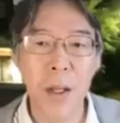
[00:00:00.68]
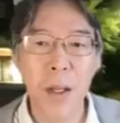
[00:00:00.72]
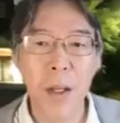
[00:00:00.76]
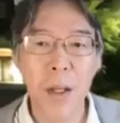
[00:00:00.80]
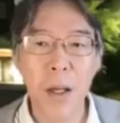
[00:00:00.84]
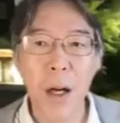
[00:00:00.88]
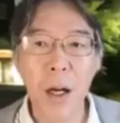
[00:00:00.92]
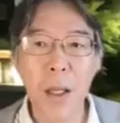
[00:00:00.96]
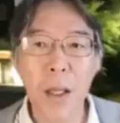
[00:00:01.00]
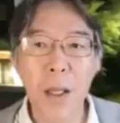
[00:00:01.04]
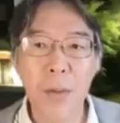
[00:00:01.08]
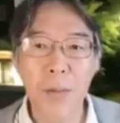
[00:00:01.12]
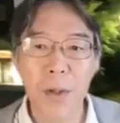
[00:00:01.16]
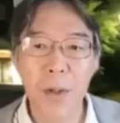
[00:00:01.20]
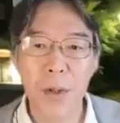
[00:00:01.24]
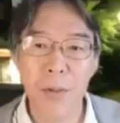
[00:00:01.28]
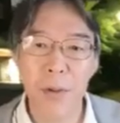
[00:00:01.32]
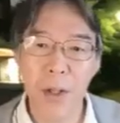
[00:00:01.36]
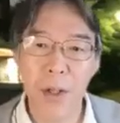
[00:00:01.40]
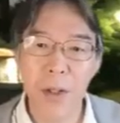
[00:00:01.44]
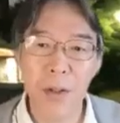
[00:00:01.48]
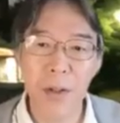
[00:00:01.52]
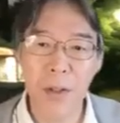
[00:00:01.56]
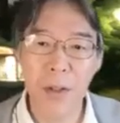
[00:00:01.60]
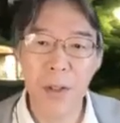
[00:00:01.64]
Hi
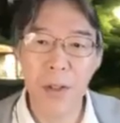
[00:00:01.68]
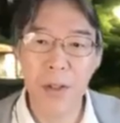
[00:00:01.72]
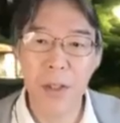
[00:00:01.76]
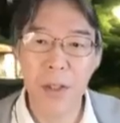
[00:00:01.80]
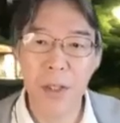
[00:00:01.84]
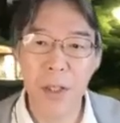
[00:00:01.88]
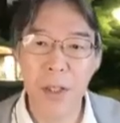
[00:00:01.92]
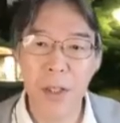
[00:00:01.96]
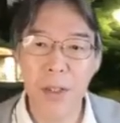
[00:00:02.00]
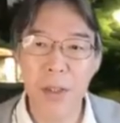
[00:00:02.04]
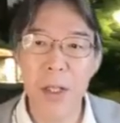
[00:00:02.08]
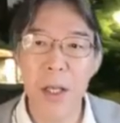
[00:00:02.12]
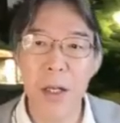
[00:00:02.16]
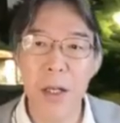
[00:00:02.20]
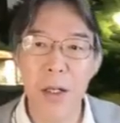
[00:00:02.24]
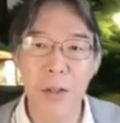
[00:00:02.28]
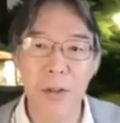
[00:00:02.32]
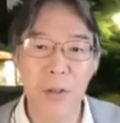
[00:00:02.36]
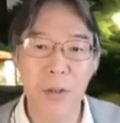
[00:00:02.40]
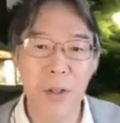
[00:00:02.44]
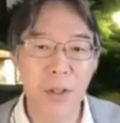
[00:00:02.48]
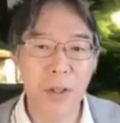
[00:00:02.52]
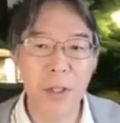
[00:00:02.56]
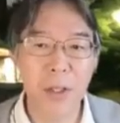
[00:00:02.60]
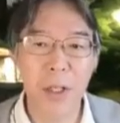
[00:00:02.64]
everyone, this is
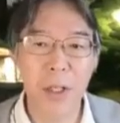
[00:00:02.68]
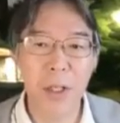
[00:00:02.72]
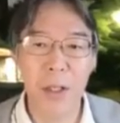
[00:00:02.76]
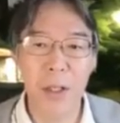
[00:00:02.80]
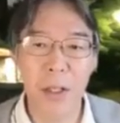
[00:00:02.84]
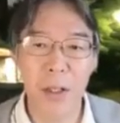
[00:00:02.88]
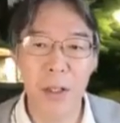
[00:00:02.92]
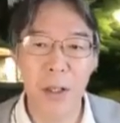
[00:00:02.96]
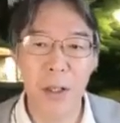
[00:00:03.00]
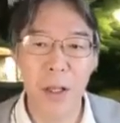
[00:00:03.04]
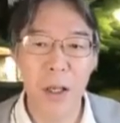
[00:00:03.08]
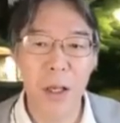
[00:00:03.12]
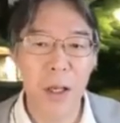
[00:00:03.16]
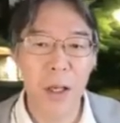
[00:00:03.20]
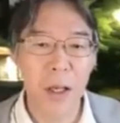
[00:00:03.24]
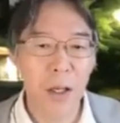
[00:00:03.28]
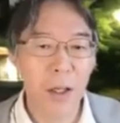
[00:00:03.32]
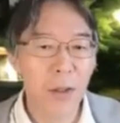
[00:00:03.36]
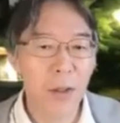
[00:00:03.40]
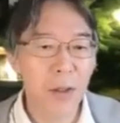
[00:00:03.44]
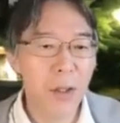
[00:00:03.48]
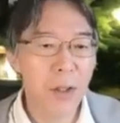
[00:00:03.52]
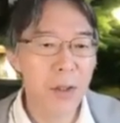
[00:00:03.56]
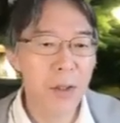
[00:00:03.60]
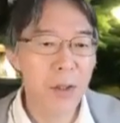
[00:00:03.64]
Tasaki.
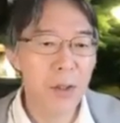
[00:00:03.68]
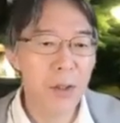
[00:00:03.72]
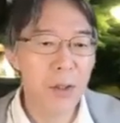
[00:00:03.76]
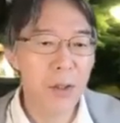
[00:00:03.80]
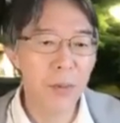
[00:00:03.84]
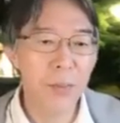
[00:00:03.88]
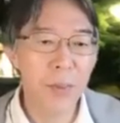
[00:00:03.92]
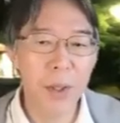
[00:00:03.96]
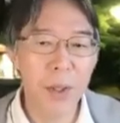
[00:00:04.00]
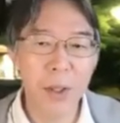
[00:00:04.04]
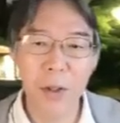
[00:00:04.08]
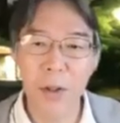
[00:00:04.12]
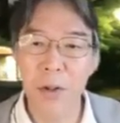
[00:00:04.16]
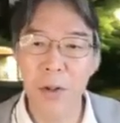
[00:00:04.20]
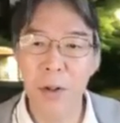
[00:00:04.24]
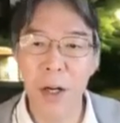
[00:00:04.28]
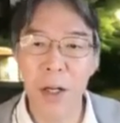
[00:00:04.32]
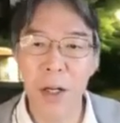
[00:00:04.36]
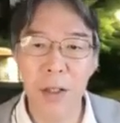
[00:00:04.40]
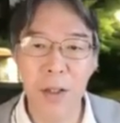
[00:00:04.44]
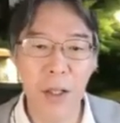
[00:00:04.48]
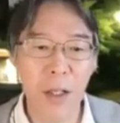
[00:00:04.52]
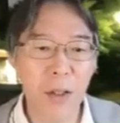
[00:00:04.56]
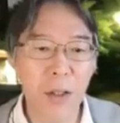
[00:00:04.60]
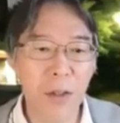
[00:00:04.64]
In this short video, I
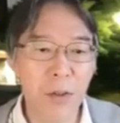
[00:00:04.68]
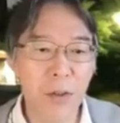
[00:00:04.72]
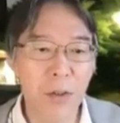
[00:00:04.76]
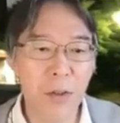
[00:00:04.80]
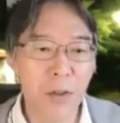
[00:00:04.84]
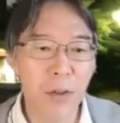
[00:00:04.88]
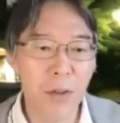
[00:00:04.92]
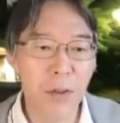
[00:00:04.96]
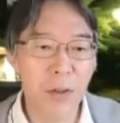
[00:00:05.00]
like to